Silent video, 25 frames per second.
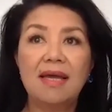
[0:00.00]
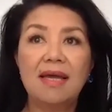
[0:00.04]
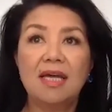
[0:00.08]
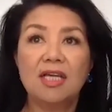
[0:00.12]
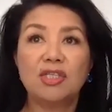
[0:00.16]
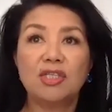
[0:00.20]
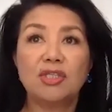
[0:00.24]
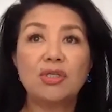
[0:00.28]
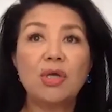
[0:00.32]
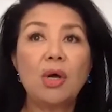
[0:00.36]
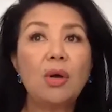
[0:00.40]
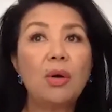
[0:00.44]

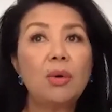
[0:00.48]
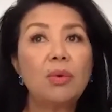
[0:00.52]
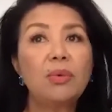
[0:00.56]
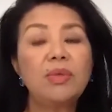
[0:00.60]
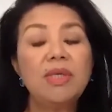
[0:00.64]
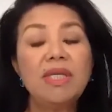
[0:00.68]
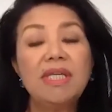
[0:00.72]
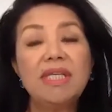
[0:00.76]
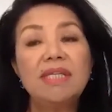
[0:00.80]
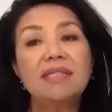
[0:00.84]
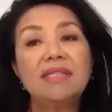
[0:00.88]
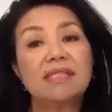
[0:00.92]
so
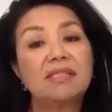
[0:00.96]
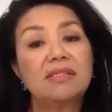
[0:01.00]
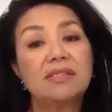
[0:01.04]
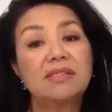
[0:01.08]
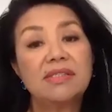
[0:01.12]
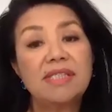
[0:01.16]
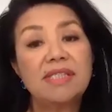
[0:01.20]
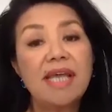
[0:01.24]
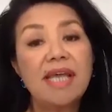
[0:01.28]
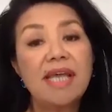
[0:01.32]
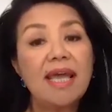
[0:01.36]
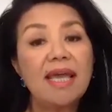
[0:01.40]
needless to
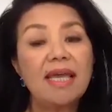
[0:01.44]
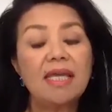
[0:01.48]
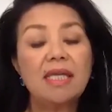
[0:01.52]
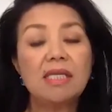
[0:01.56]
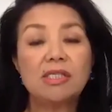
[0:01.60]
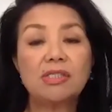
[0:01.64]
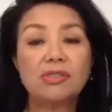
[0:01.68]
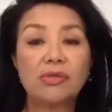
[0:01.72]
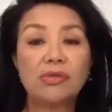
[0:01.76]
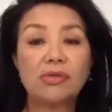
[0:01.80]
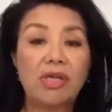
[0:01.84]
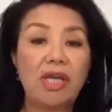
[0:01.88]
say he
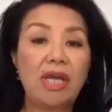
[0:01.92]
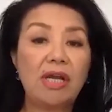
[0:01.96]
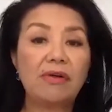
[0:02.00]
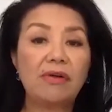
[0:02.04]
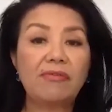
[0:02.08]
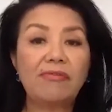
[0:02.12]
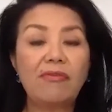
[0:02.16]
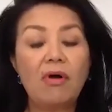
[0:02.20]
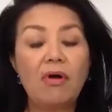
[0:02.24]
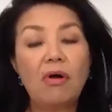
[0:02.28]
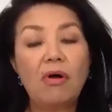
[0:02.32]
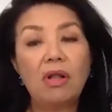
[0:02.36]
took care of
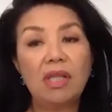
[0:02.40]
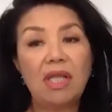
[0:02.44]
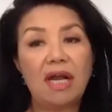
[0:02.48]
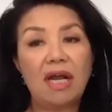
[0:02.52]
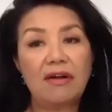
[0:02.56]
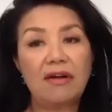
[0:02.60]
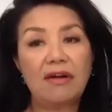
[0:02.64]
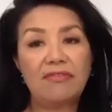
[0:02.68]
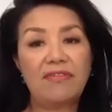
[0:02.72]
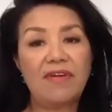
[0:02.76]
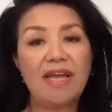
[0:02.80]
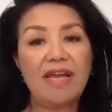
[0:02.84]
all
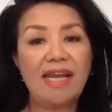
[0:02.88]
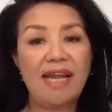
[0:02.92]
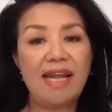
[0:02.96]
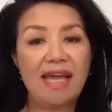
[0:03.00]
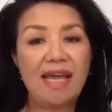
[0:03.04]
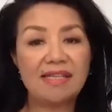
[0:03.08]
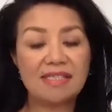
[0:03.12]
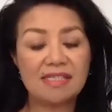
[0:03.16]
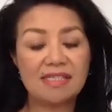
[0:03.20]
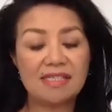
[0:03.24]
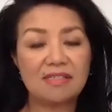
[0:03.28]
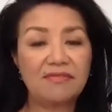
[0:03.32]
our
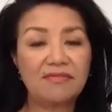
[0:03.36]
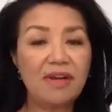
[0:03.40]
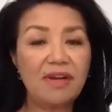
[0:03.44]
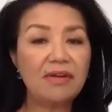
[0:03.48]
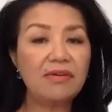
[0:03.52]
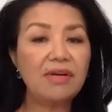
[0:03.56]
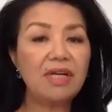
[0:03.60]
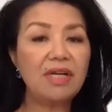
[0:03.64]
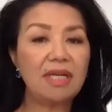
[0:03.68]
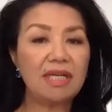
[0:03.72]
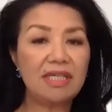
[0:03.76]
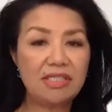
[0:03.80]
finances
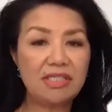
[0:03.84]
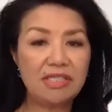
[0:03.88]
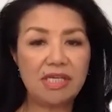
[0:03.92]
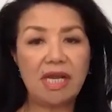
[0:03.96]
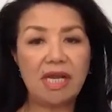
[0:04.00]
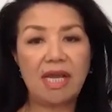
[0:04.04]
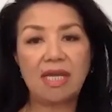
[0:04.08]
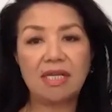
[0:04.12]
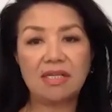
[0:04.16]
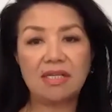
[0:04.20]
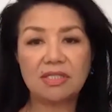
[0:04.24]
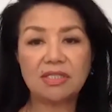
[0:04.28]
very
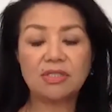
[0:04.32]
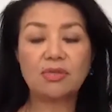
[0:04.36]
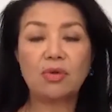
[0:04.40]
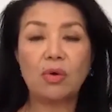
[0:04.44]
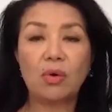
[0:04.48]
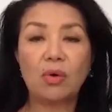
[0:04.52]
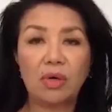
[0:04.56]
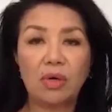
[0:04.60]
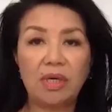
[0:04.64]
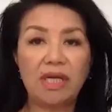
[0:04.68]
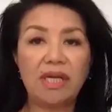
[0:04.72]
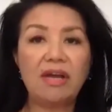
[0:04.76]
cliche
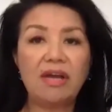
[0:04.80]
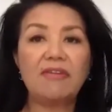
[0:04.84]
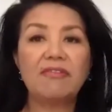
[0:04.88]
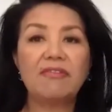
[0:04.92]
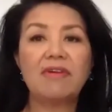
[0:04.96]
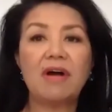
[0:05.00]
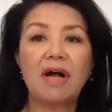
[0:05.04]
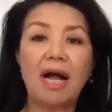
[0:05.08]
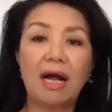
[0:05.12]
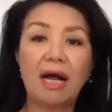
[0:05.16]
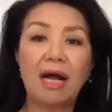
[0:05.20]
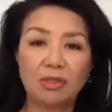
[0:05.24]
story of
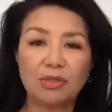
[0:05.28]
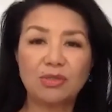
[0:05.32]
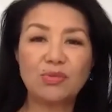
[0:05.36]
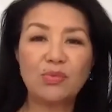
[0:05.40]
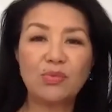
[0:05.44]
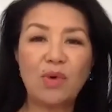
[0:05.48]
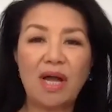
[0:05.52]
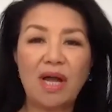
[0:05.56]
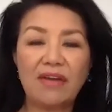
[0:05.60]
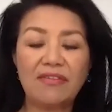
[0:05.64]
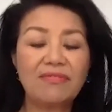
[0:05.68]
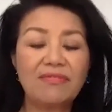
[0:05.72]
a
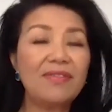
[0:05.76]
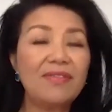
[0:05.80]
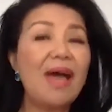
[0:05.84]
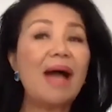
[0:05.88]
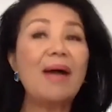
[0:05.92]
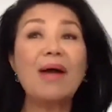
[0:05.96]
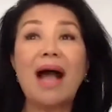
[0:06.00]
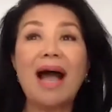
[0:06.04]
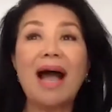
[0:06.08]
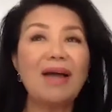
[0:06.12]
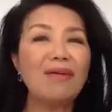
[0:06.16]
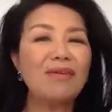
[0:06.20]
housewife
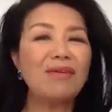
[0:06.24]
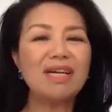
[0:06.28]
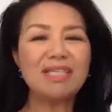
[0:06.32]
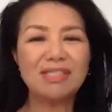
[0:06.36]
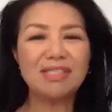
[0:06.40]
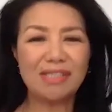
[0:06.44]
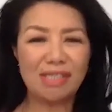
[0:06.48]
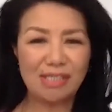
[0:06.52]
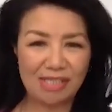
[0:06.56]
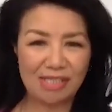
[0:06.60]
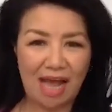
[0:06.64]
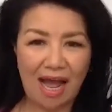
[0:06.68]
I, I
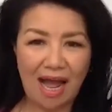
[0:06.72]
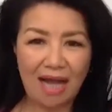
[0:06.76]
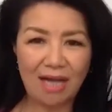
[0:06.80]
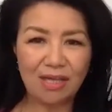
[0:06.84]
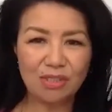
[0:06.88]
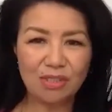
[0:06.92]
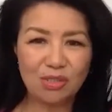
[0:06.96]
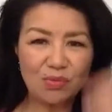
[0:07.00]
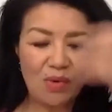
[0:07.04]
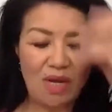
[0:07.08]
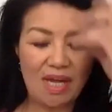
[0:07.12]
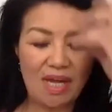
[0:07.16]
wasn't a
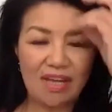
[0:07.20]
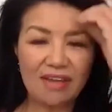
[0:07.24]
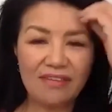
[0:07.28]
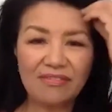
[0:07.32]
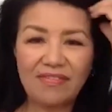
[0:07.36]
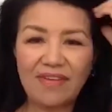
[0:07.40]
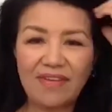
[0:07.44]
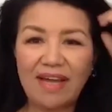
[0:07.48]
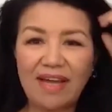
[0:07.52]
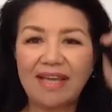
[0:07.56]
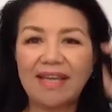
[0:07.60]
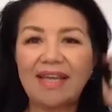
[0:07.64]
housewife
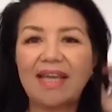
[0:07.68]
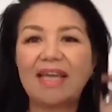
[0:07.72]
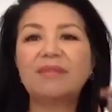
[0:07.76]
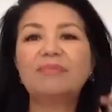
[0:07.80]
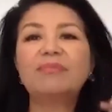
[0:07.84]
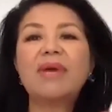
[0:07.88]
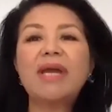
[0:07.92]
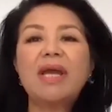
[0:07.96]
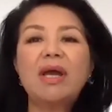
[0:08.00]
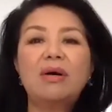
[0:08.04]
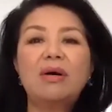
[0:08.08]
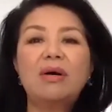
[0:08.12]
i had
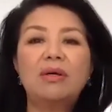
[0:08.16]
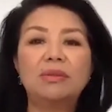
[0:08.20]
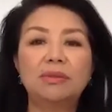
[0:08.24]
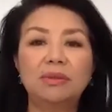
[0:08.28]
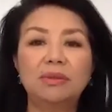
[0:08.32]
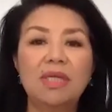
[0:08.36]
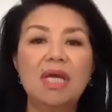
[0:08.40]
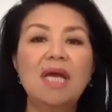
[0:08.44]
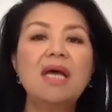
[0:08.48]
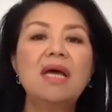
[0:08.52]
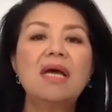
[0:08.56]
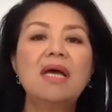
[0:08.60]
my
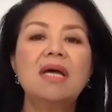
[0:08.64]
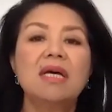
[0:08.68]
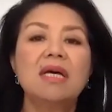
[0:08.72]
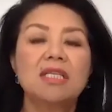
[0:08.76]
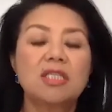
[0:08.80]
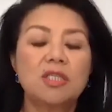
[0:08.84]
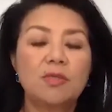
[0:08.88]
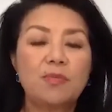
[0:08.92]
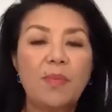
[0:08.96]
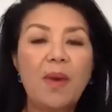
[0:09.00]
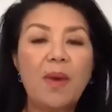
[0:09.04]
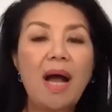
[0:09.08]
own
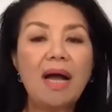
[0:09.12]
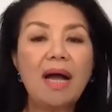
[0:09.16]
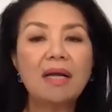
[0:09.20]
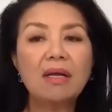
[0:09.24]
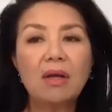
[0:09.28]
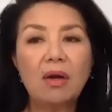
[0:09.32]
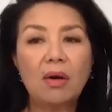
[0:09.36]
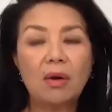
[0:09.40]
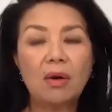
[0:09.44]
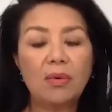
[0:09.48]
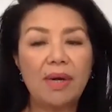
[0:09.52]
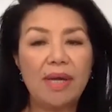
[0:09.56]
spa
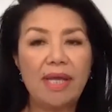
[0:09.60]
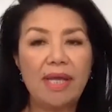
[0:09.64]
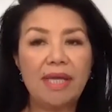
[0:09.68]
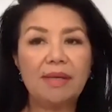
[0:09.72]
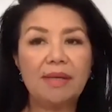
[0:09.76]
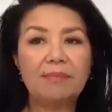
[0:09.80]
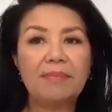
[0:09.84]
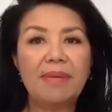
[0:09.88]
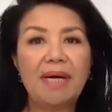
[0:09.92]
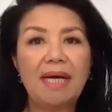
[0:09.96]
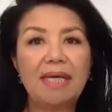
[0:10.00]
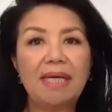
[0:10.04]

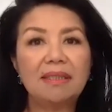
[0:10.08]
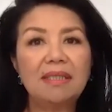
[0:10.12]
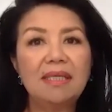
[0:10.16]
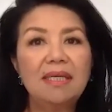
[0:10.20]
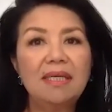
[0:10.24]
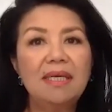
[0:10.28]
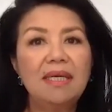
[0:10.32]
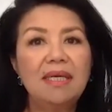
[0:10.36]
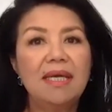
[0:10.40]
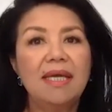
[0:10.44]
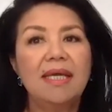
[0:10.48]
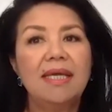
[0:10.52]
going but
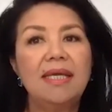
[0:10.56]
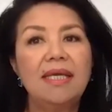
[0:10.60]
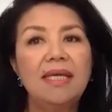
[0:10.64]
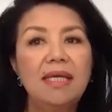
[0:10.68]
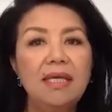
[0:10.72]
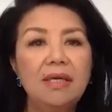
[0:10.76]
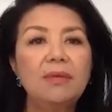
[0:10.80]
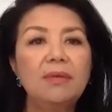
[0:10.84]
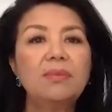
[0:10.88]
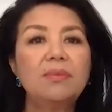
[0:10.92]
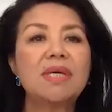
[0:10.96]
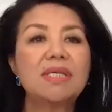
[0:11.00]

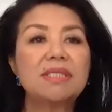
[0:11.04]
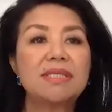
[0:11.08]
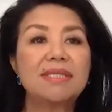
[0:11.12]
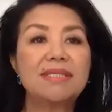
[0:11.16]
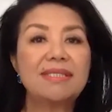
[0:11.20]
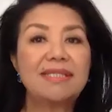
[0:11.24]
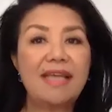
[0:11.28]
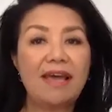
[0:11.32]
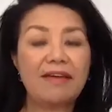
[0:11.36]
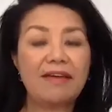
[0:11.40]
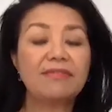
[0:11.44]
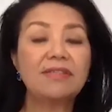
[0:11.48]
he was
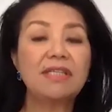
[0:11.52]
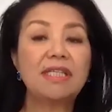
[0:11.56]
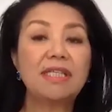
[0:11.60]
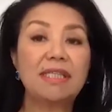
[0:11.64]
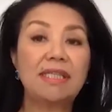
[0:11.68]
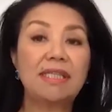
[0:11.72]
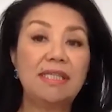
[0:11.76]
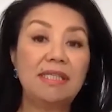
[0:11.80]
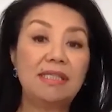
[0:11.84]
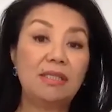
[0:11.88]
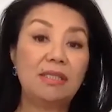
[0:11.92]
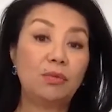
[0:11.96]

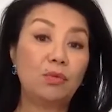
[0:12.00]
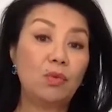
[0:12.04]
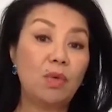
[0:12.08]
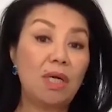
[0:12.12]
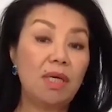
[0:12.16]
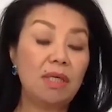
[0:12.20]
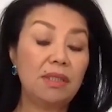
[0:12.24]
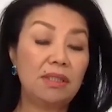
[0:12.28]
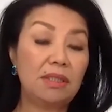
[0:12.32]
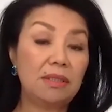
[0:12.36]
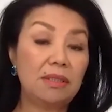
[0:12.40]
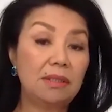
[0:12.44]
definitely the
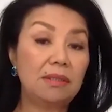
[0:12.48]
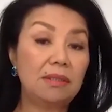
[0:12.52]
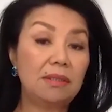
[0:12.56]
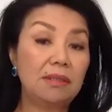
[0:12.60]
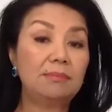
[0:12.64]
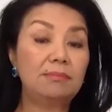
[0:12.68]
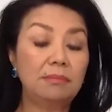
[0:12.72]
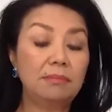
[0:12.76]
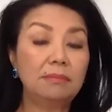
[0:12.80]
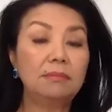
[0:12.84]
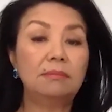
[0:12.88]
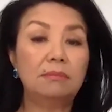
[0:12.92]
one the
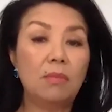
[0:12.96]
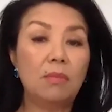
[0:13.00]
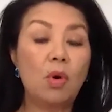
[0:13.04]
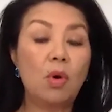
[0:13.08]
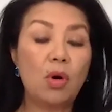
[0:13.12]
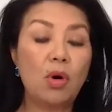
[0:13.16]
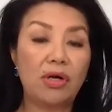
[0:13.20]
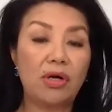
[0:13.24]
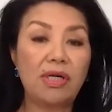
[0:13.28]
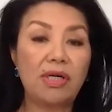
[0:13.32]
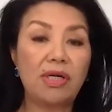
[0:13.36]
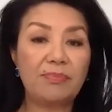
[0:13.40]

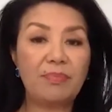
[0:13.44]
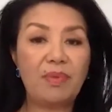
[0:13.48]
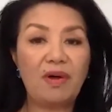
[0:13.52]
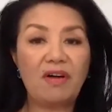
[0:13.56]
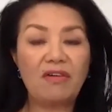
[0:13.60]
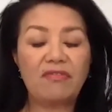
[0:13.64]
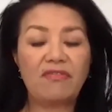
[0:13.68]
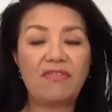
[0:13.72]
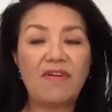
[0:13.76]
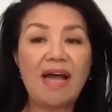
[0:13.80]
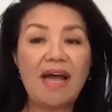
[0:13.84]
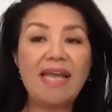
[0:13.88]
more the
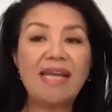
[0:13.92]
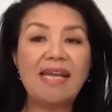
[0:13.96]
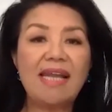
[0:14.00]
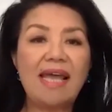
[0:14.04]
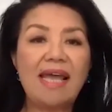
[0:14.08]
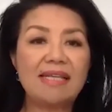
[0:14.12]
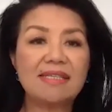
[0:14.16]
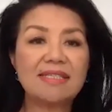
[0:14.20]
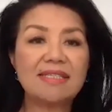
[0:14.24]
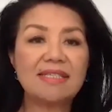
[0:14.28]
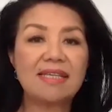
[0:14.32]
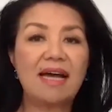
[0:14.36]

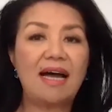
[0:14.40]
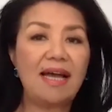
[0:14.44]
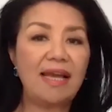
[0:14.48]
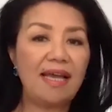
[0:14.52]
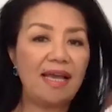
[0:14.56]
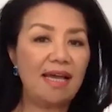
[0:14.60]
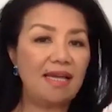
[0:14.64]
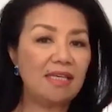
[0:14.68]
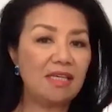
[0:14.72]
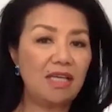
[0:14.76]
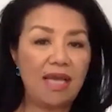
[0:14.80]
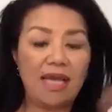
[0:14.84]
finance
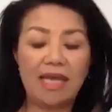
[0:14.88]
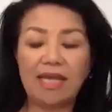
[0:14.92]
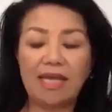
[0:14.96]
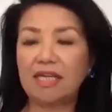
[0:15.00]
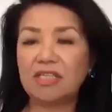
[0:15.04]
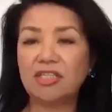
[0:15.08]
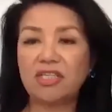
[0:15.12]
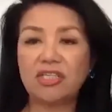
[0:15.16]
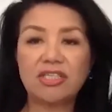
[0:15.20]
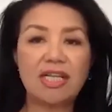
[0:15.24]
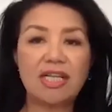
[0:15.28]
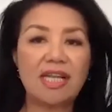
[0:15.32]
guy and i
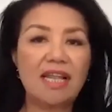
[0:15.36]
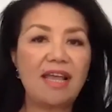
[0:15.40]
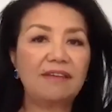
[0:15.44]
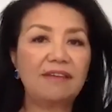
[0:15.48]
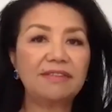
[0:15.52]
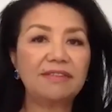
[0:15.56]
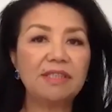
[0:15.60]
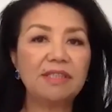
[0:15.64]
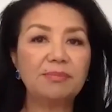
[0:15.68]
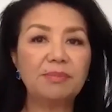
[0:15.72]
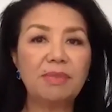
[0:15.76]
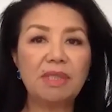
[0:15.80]
just
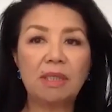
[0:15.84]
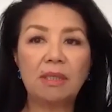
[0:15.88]
left him uh,